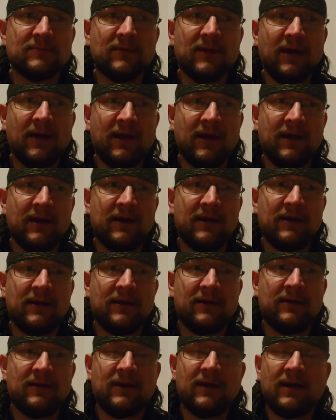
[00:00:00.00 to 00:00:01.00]

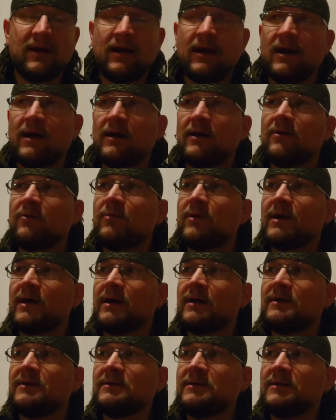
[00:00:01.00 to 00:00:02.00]
and I want
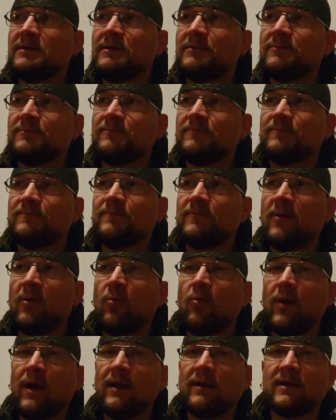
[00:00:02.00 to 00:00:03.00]
to
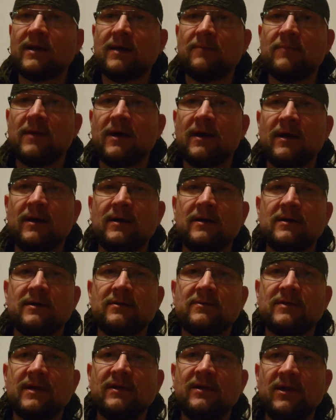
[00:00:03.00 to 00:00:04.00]
welcome
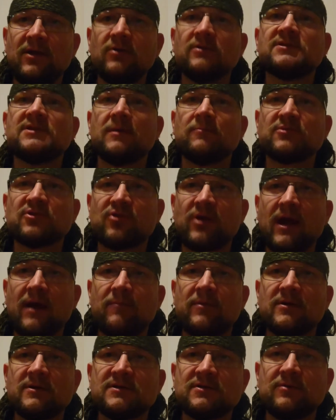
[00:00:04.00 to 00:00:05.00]
the new
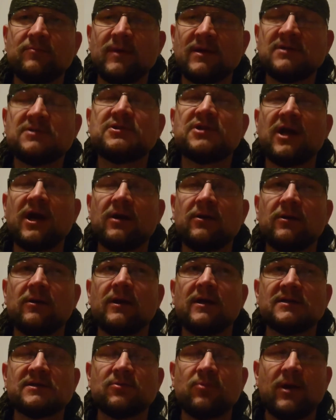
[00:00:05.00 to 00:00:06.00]
subscribers to my channel
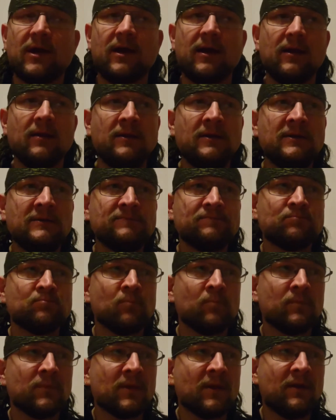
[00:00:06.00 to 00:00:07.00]
as well.
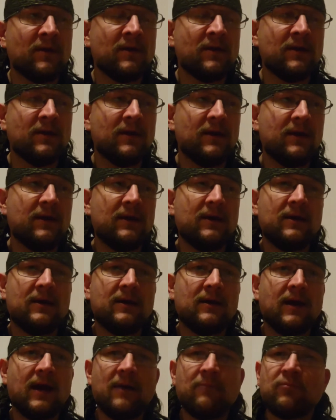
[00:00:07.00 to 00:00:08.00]

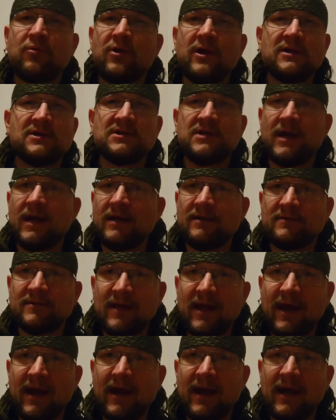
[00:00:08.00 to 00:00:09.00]
I appreciate
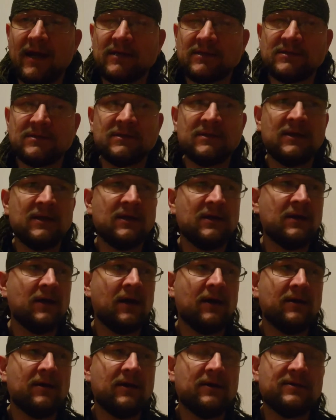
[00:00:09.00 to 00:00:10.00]
that.
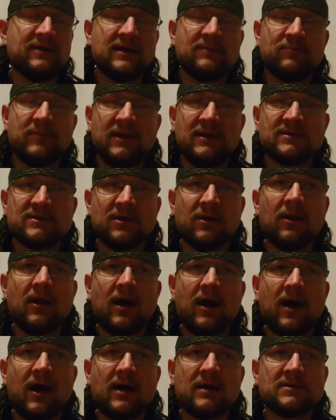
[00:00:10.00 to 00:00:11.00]
That means a
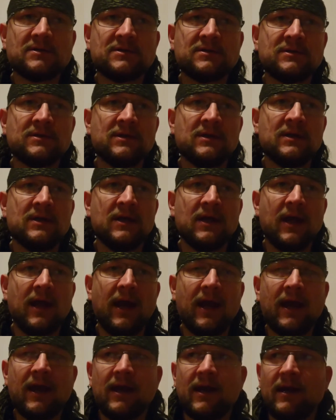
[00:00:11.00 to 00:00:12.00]
lot.
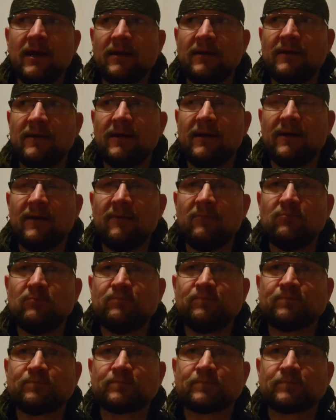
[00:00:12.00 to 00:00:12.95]
And